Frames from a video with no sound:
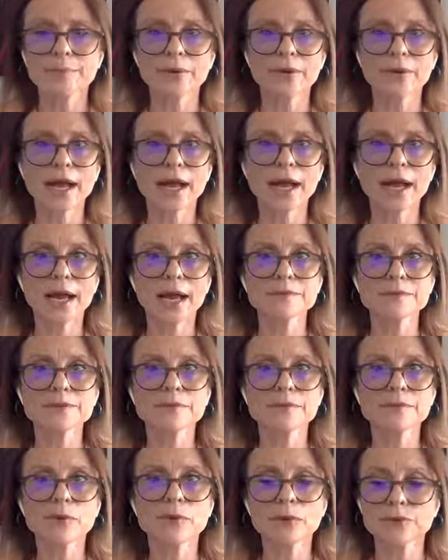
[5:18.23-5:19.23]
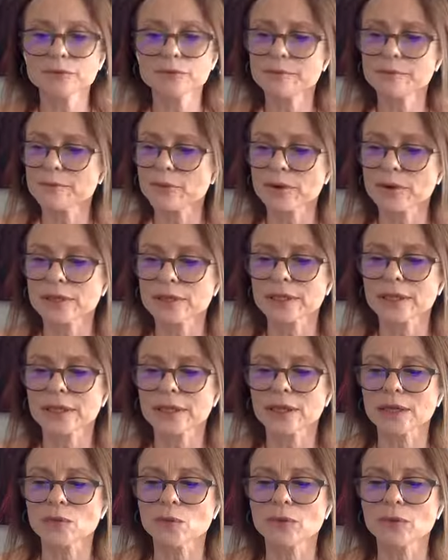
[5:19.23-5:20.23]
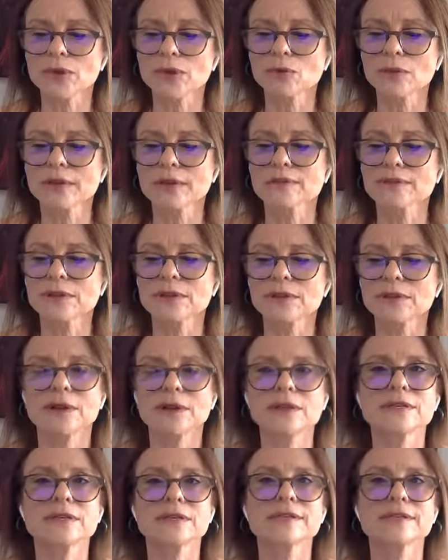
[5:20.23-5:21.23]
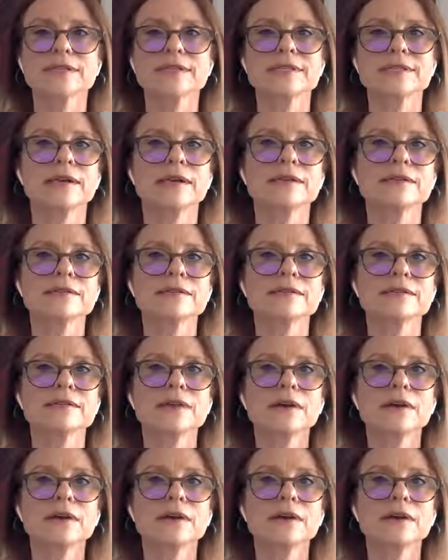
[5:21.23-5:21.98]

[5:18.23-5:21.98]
And perhaps most importantly, we grieve the loss of a sense